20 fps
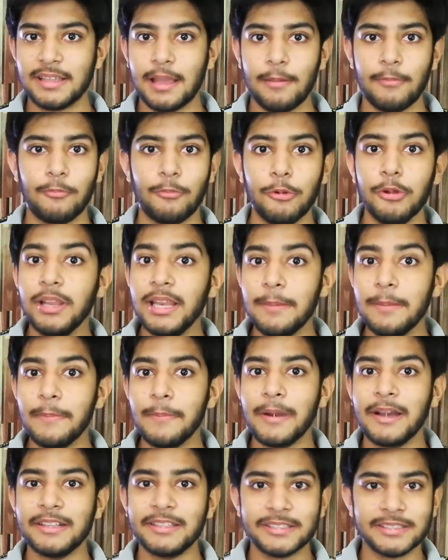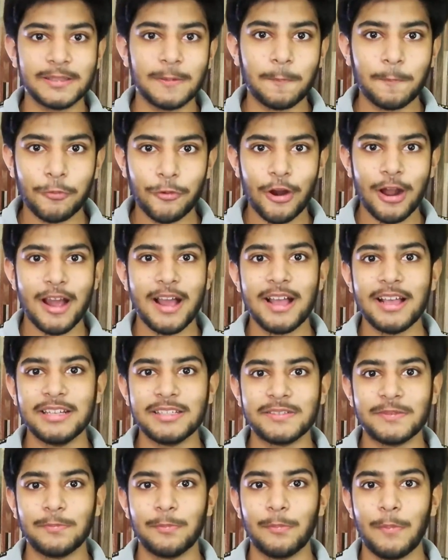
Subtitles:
I'm really much surprised.